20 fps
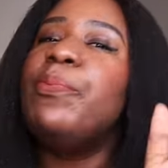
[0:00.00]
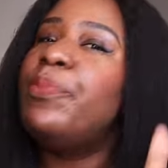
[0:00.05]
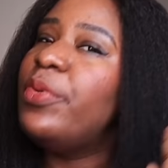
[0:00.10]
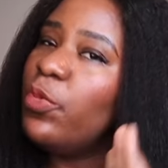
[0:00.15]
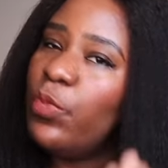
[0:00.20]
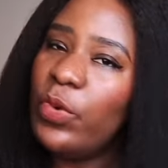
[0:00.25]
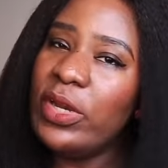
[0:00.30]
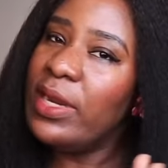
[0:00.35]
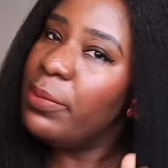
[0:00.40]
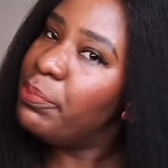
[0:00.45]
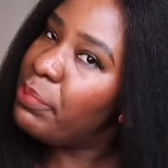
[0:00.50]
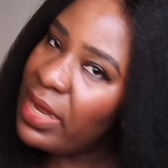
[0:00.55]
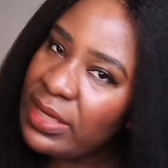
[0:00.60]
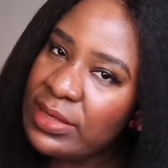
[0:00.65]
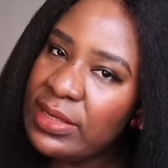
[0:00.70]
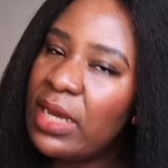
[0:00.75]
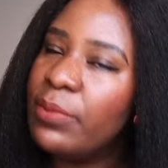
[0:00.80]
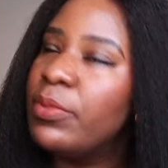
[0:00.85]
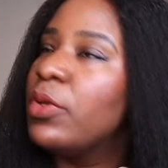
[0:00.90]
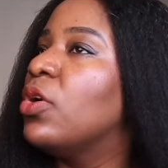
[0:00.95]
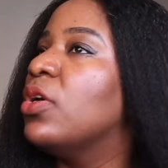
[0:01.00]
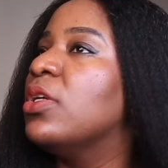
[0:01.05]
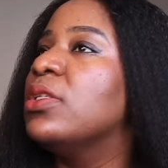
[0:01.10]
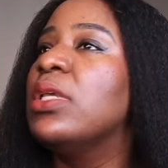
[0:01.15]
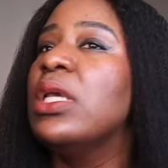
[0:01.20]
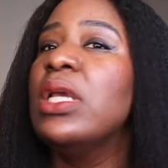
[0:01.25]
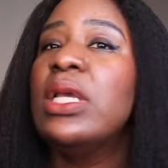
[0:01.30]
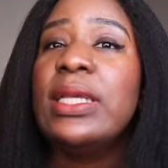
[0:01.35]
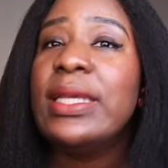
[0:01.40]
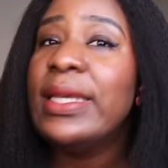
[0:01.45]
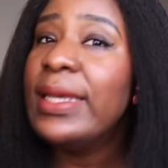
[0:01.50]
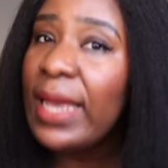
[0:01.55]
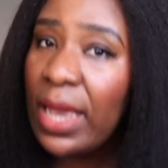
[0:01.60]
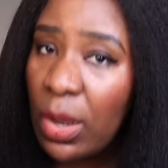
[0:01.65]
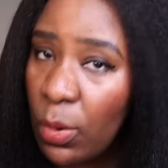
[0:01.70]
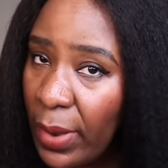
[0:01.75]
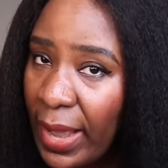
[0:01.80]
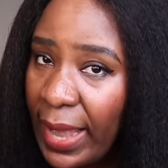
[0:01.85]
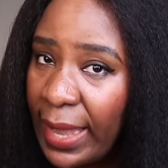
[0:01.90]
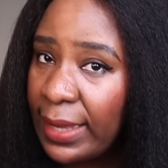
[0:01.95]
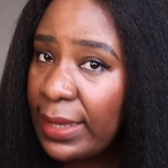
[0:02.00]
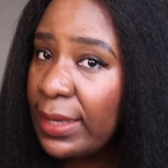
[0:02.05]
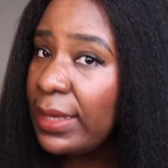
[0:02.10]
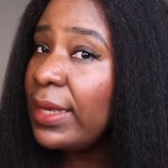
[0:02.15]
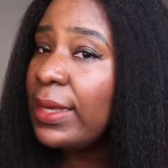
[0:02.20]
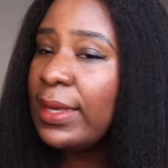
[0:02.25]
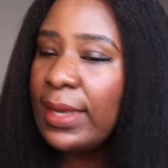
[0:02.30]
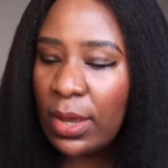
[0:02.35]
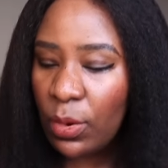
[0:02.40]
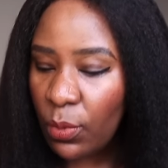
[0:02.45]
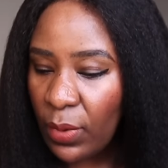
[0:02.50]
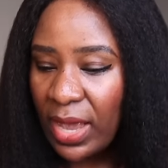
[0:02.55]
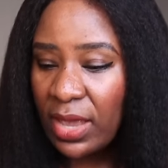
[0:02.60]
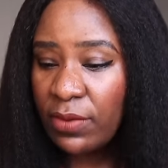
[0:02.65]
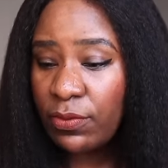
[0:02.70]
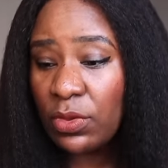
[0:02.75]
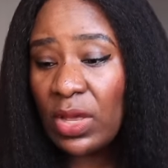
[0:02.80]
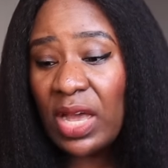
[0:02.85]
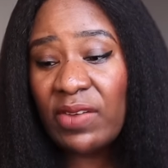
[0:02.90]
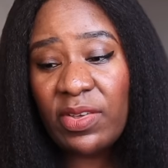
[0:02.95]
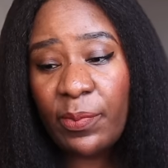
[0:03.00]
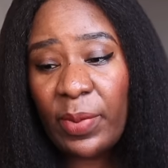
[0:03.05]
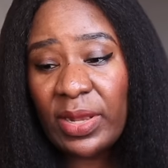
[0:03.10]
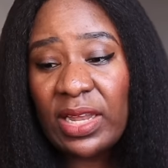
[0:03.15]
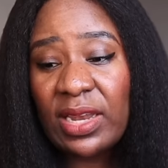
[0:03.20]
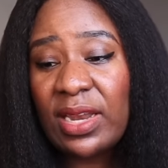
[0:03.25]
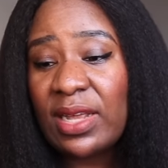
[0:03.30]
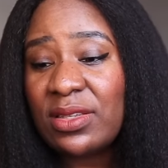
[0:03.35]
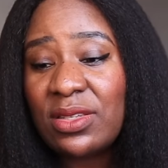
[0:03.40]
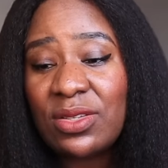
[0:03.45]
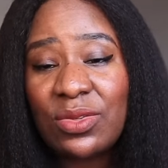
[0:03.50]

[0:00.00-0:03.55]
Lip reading: willing partner, because you get why, if you don't have a partner that